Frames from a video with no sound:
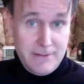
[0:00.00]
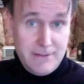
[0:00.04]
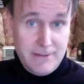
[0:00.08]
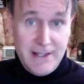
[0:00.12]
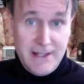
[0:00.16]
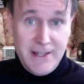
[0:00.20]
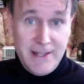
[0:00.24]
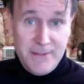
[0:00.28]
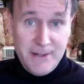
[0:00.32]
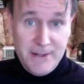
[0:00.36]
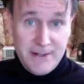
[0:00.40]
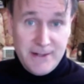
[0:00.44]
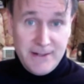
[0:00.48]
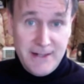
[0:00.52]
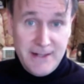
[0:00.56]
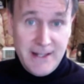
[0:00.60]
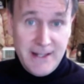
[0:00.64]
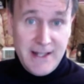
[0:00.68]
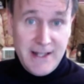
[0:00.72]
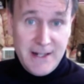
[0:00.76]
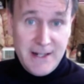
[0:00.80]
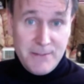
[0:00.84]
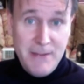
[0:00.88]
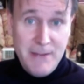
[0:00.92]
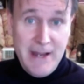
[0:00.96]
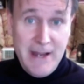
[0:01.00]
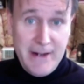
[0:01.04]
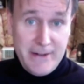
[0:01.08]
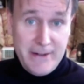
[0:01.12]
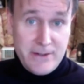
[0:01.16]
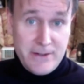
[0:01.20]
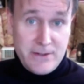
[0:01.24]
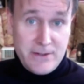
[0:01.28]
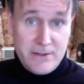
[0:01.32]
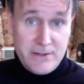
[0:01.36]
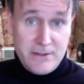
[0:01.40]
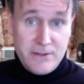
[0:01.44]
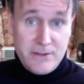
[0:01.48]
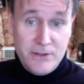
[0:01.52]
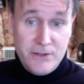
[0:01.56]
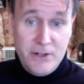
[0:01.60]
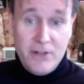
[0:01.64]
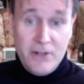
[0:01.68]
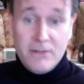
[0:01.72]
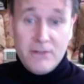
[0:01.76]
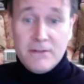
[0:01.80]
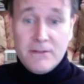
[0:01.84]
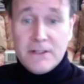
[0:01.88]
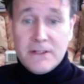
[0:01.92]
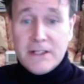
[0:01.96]
even legal matters, you
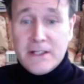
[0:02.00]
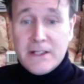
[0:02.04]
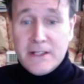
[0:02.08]
know,